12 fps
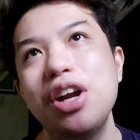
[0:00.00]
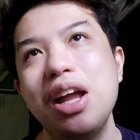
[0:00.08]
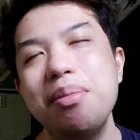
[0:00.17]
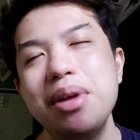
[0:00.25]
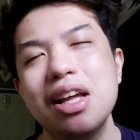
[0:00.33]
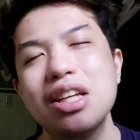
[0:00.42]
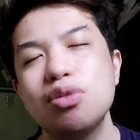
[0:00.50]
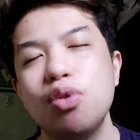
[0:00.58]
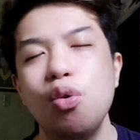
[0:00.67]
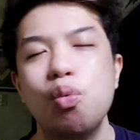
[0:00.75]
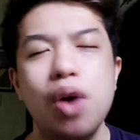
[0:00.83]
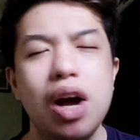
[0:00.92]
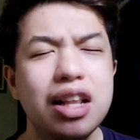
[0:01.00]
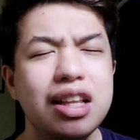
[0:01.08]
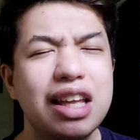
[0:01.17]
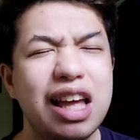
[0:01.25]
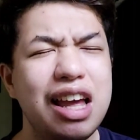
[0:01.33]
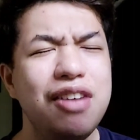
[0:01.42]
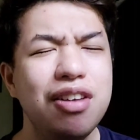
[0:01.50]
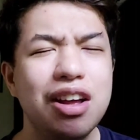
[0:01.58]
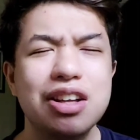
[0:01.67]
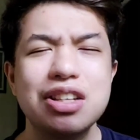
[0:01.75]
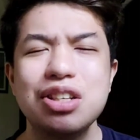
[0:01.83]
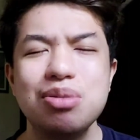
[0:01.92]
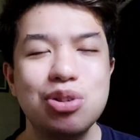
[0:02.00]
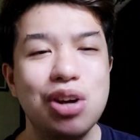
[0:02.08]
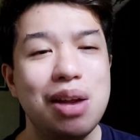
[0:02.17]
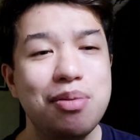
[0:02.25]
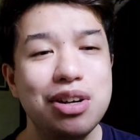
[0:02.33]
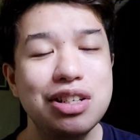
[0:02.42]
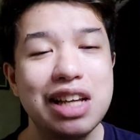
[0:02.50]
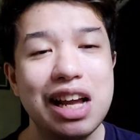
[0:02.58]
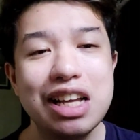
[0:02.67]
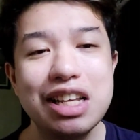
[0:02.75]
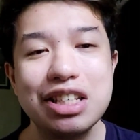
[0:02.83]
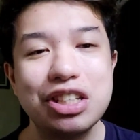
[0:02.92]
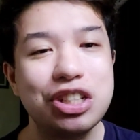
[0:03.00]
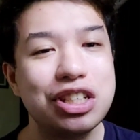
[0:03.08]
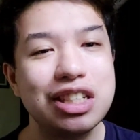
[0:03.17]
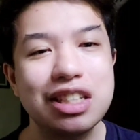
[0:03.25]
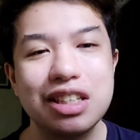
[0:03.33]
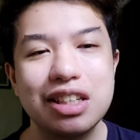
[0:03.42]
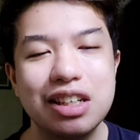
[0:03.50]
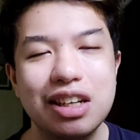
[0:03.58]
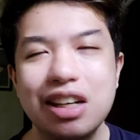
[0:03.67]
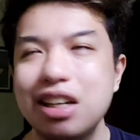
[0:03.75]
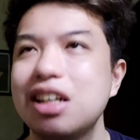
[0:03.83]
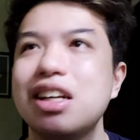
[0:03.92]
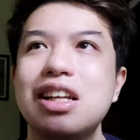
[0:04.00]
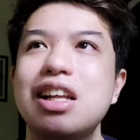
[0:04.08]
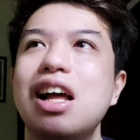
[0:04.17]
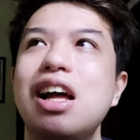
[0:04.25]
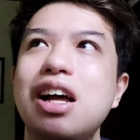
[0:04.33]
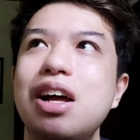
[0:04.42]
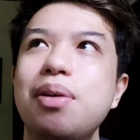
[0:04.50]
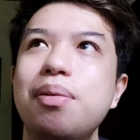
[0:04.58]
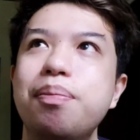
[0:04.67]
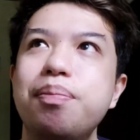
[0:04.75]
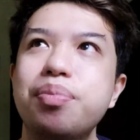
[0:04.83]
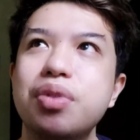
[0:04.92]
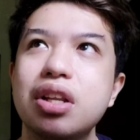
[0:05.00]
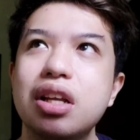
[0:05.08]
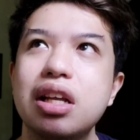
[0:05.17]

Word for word: we're aiming guys for one K subscribers guys. Just ah um